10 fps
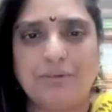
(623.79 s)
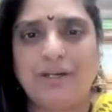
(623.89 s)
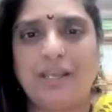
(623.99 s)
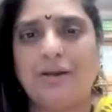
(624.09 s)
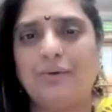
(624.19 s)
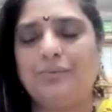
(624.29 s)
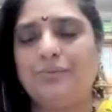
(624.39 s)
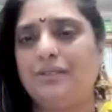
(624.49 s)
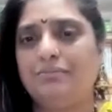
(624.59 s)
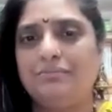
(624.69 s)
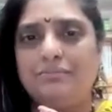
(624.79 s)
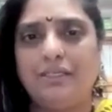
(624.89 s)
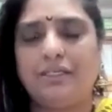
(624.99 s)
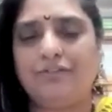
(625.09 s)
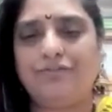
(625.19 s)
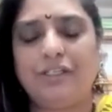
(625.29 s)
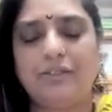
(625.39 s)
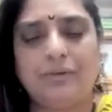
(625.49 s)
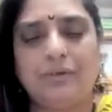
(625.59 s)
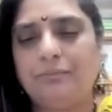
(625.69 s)
her down and make her feel
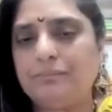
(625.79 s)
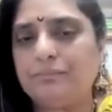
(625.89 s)
good.